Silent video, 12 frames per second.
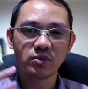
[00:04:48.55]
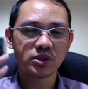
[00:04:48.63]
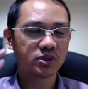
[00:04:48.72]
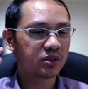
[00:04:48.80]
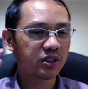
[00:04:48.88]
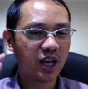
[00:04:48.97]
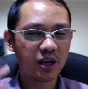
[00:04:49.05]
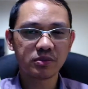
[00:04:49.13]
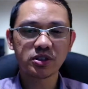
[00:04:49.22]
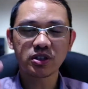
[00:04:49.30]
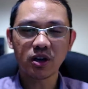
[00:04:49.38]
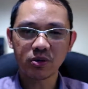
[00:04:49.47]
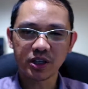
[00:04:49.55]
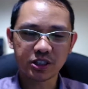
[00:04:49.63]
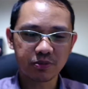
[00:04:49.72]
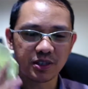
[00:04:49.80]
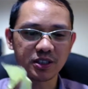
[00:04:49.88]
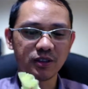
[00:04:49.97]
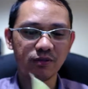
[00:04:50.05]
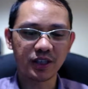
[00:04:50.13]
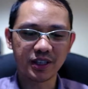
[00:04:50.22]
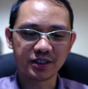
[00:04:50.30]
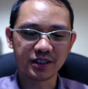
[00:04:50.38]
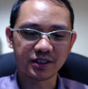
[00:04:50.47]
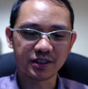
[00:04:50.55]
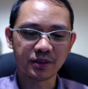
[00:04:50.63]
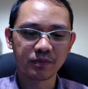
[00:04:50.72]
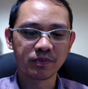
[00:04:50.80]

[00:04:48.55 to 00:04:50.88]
which could damage our expensive lenses.